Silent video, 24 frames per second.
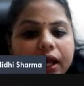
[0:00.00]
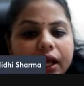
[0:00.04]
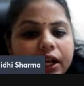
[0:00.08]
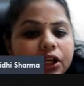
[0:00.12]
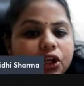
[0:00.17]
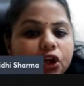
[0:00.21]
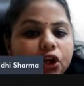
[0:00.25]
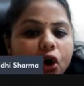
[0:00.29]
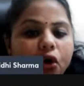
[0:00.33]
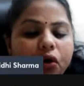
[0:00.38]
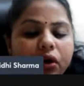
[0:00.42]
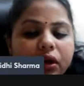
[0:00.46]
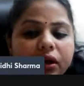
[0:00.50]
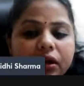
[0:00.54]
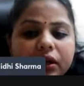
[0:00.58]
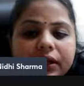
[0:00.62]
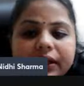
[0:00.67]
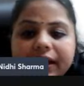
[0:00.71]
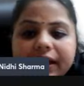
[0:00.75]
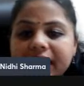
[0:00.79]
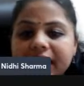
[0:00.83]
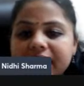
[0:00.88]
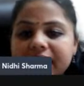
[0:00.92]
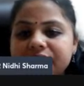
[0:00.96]
Now,
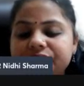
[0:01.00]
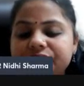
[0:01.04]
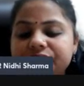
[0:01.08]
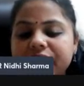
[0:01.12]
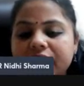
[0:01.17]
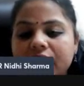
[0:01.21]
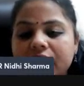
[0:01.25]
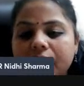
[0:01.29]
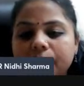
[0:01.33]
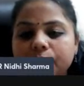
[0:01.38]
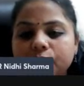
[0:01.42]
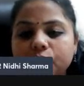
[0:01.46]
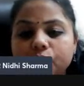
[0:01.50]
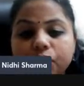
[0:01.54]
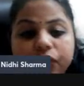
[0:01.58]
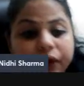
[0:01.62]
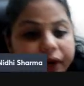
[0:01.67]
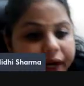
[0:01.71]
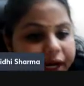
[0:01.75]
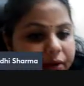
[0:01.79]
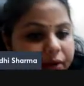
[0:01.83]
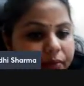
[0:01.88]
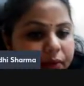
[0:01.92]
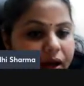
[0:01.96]
next we come to
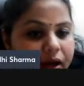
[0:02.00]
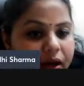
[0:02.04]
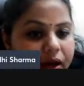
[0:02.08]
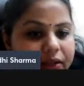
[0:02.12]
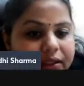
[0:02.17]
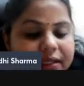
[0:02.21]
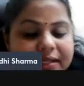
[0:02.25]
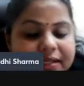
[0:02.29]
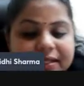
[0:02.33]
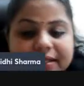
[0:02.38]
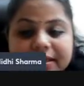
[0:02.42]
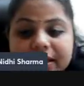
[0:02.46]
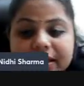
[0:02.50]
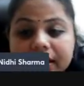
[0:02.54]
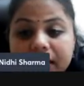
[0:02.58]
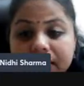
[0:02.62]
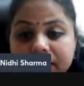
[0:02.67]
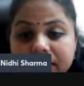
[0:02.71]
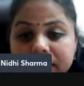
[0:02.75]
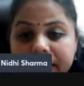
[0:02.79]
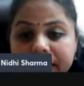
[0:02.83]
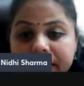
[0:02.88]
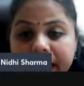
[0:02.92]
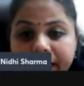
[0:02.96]
trademark. This is
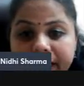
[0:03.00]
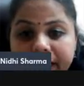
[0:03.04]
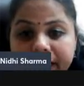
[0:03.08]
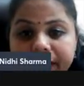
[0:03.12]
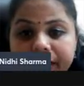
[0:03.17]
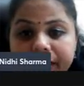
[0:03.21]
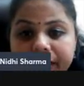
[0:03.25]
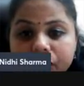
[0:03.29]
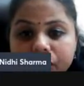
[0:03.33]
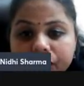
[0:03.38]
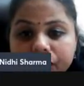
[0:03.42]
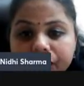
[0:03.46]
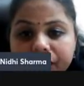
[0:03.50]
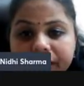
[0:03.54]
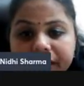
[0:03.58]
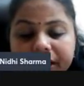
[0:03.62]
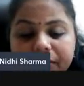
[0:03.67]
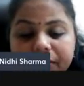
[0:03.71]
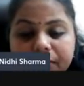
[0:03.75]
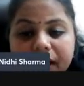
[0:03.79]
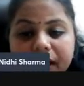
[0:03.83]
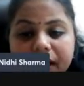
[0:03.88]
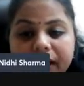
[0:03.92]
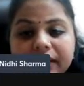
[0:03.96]
another category of
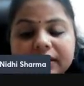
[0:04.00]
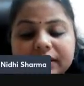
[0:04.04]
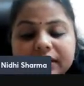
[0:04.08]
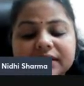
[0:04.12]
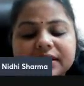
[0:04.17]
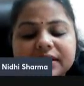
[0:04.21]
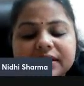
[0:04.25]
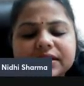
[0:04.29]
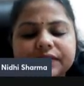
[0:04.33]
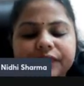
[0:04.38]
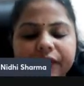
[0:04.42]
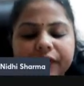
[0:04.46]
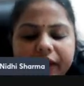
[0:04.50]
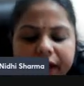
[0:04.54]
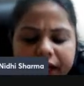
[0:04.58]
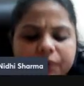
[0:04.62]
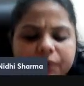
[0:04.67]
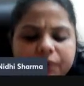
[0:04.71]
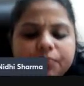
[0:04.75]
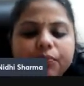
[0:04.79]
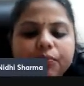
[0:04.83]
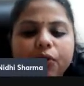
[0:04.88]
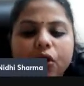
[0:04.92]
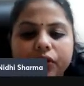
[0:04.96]
trademark, and this is very
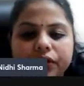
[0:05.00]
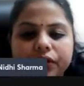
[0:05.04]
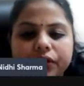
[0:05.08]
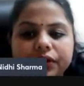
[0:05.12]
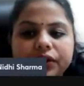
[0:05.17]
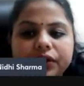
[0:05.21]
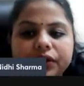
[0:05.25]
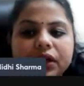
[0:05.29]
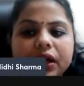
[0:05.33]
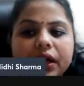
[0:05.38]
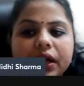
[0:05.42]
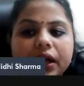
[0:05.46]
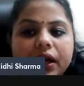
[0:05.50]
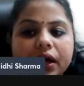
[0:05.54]
important.